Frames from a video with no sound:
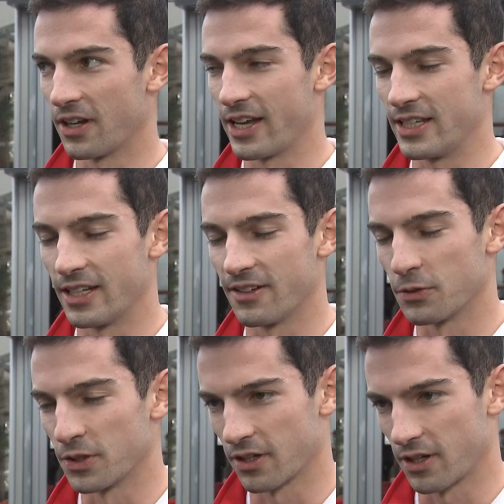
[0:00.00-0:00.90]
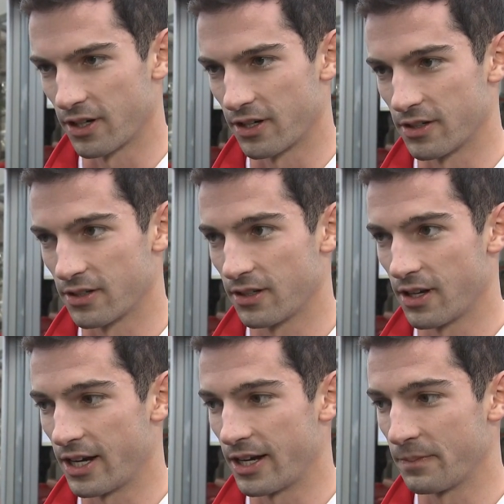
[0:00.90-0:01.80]
idea of what the car,
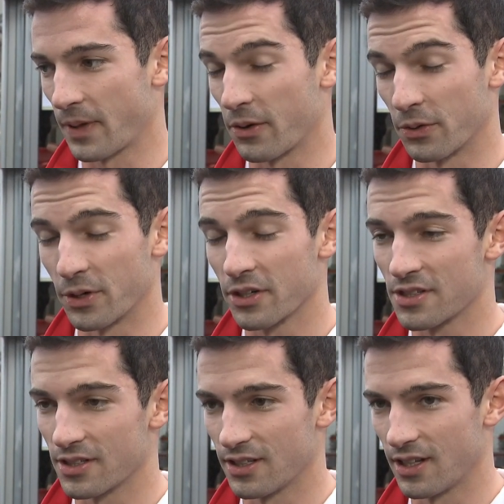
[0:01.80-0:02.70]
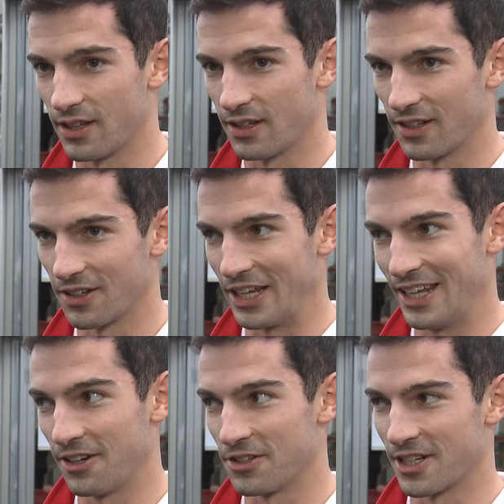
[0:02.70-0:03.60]
how it works, and the little
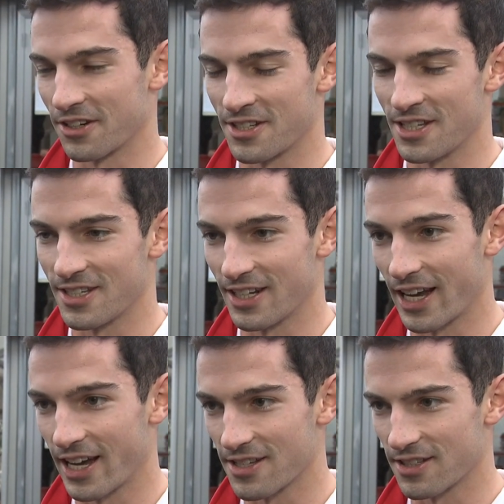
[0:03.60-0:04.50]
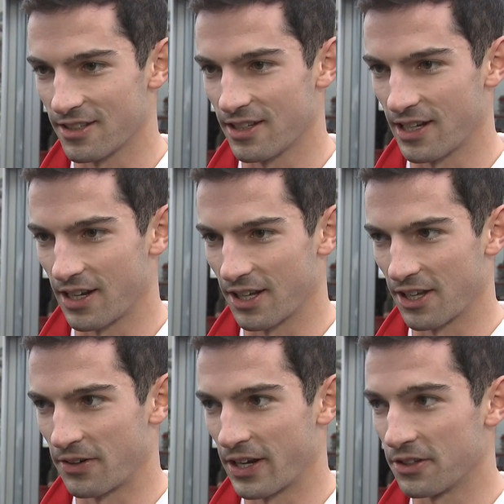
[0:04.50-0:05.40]
idiosyncrasies that it has, and how to get
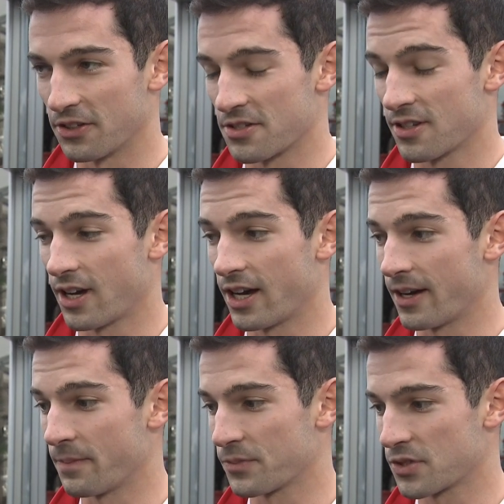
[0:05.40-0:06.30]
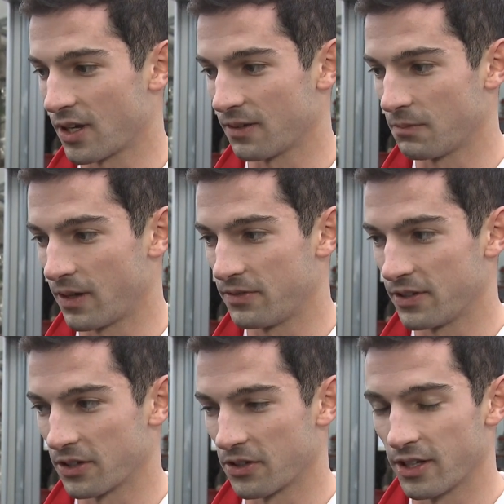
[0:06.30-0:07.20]
around those. So I'm
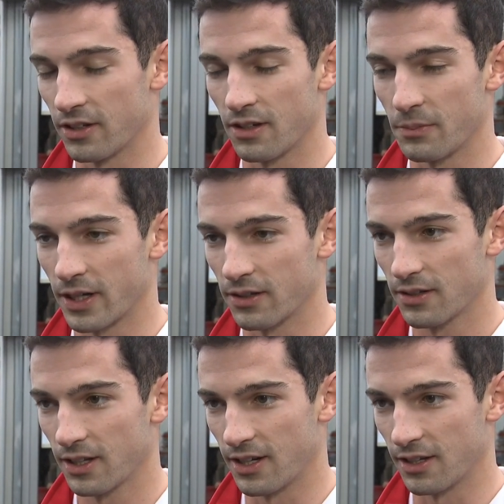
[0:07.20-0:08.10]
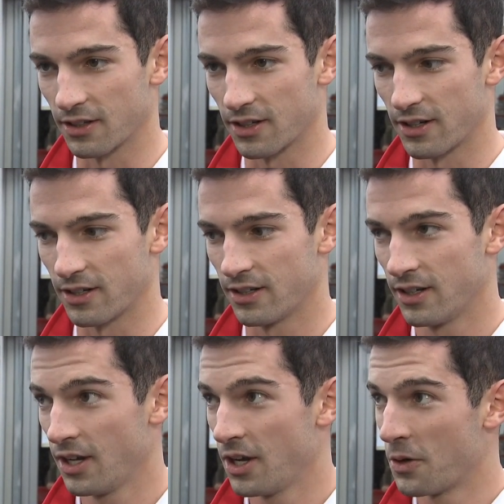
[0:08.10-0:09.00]
feeling great about getting in the car and
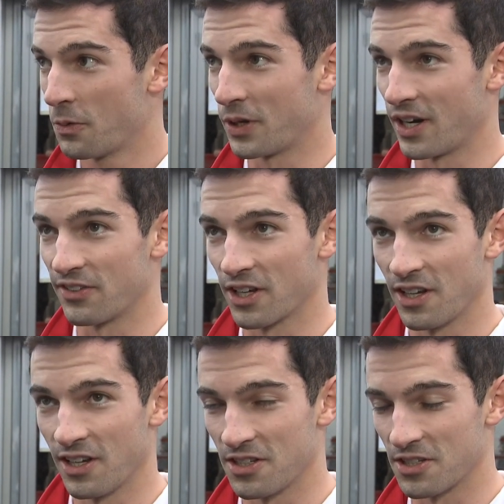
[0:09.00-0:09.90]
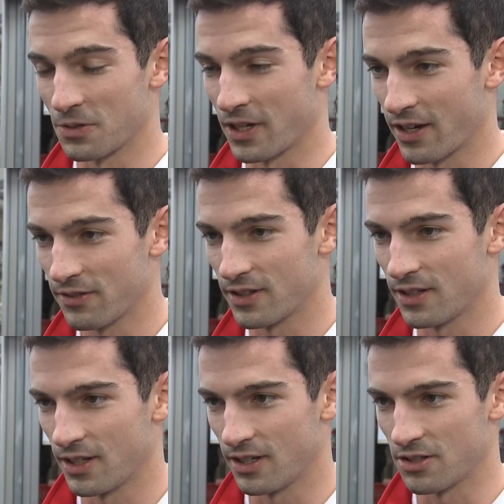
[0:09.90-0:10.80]
whatever conditions we have,
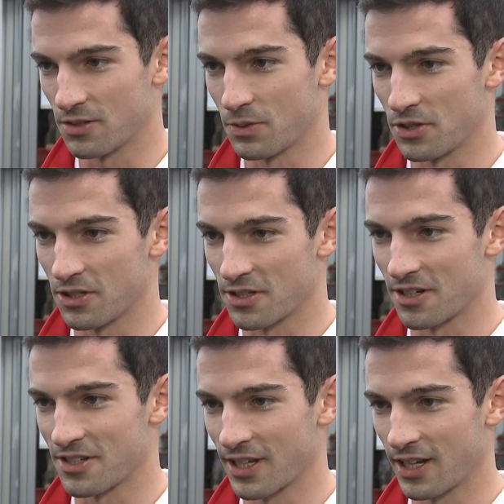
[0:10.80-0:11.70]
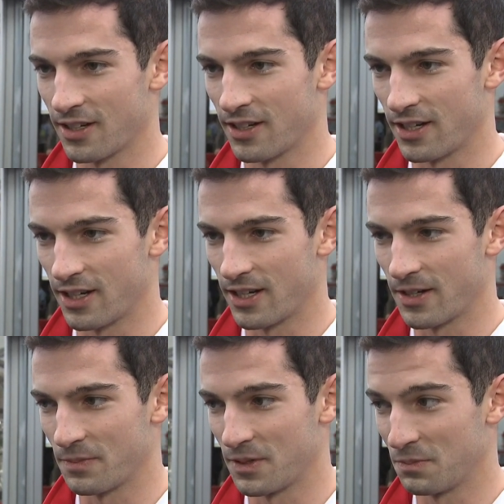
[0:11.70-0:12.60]
and just pushing as hard as I can,
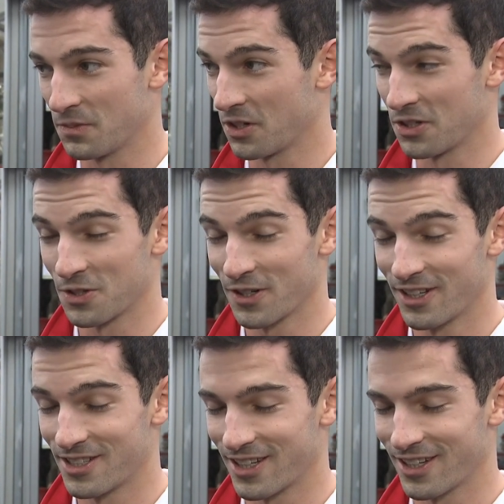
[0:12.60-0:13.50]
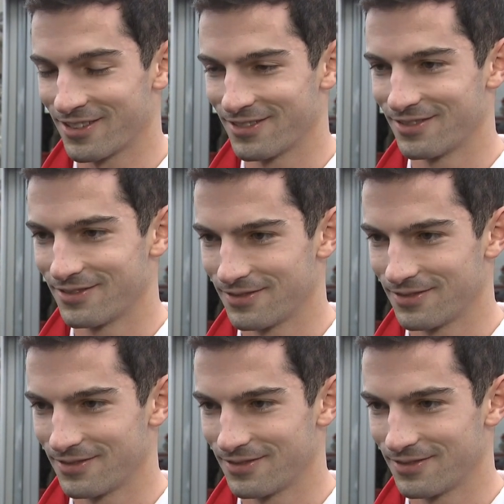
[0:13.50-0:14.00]
and go as quickly as I can. And